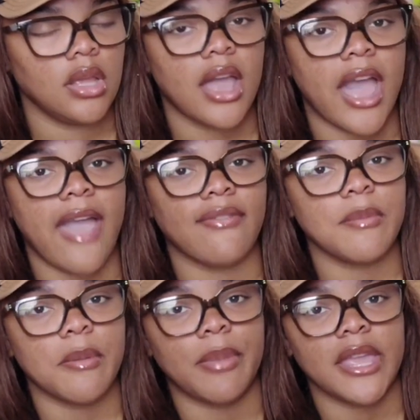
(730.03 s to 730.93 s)
I have
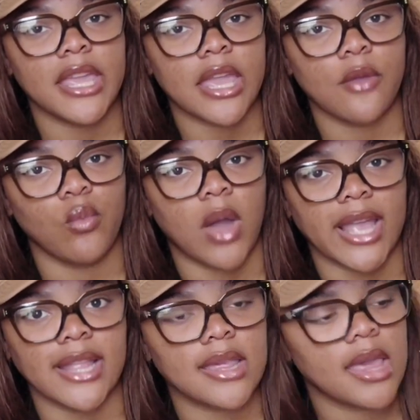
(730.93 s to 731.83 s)
them in pink and
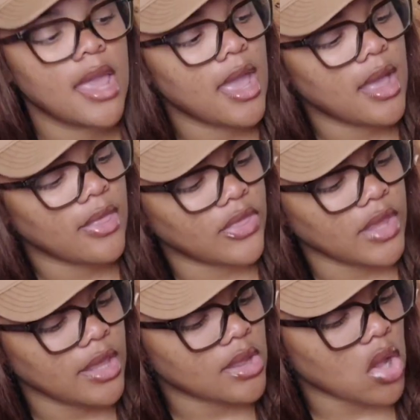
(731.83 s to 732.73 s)
white.
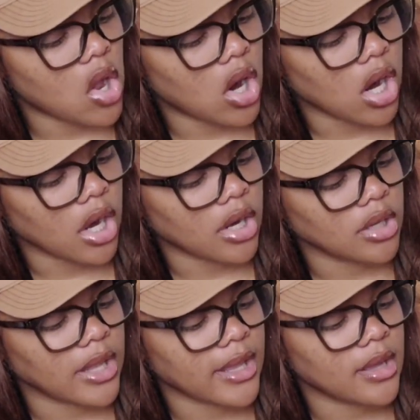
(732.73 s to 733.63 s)
These are
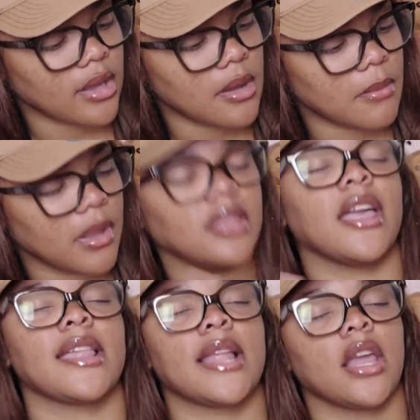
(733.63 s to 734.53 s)
like I
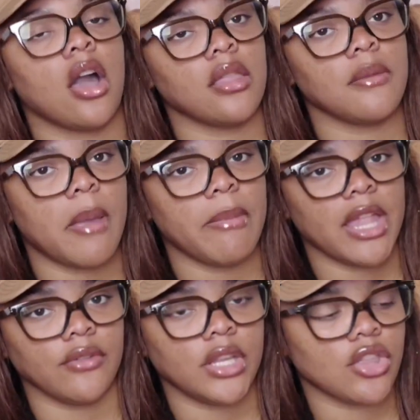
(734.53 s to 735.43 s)
said, I call them my
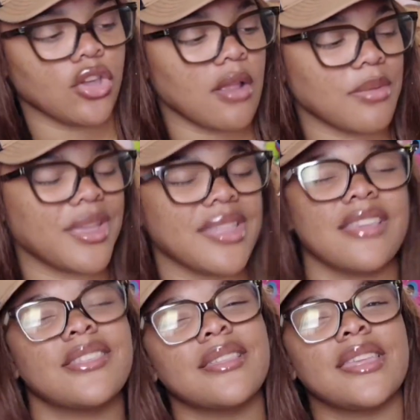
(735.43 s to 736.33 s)
ballerina charms because
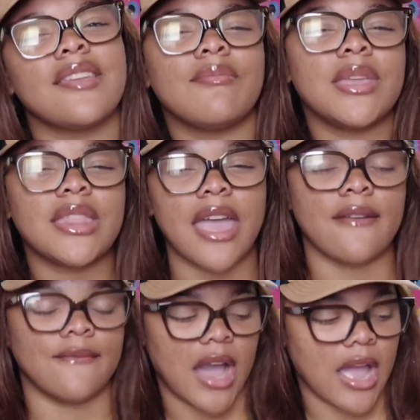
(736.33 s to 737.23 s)
they just give me
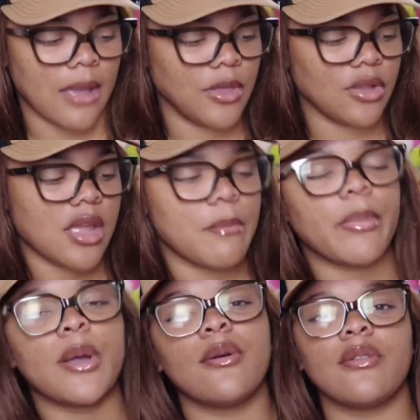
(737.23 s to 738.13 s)
that vibe. They're like
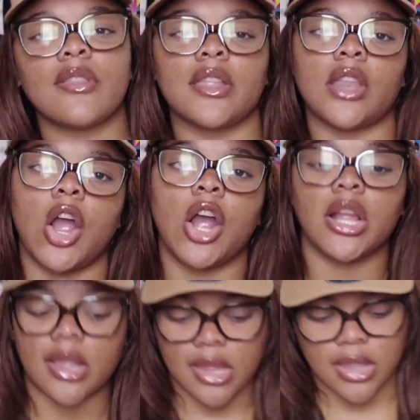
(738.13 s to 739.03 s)
bows and
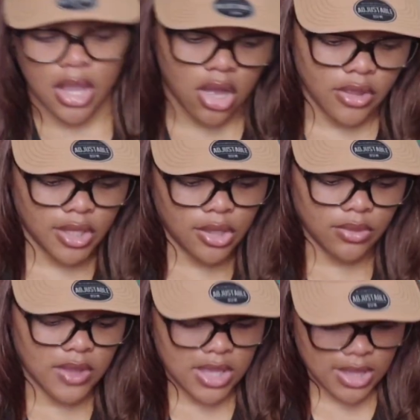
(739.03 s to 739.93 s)
hearts and like all the
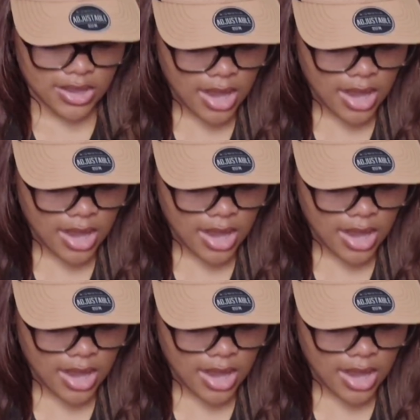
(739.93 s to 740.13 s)
cute things.